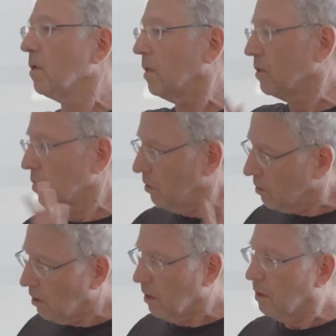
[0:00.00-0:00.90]
There's a,
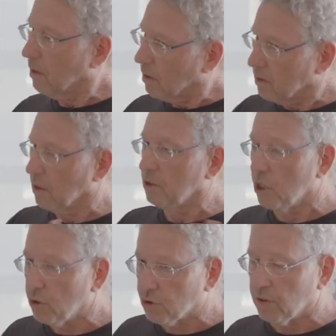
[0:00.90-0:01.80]
there, there's
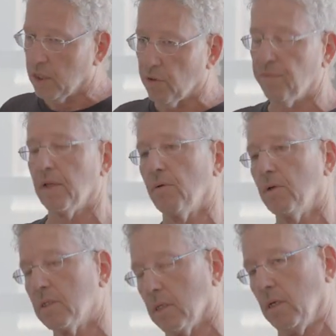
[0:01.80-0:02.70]
huge trade-off. Now,
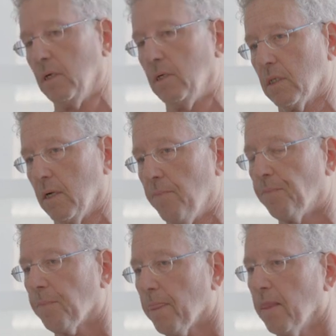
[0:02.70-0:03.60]
there's a, there's a,
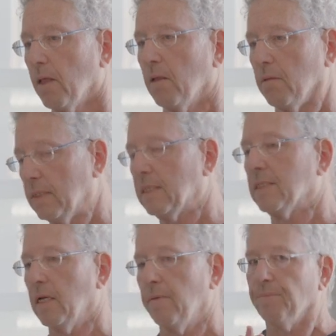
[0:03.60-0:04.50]
this is
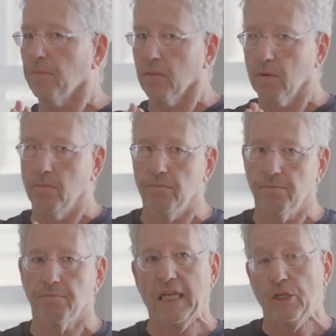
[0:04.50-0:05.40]
a,
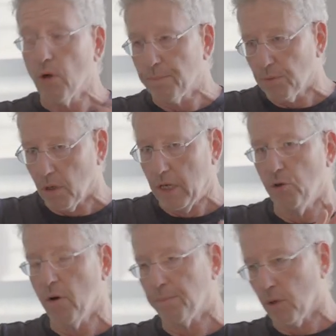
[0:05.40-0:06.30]
a, new, a
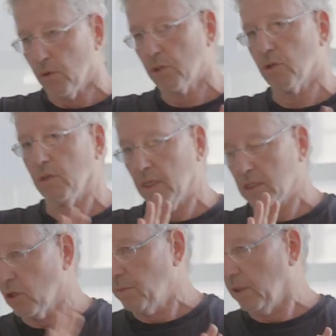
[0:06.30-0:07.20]
new approach, so it has
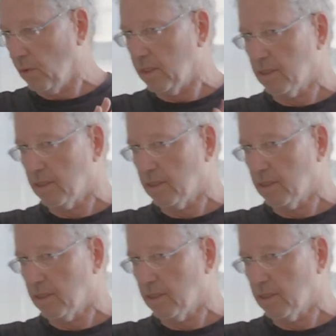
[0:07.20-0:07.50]
not been well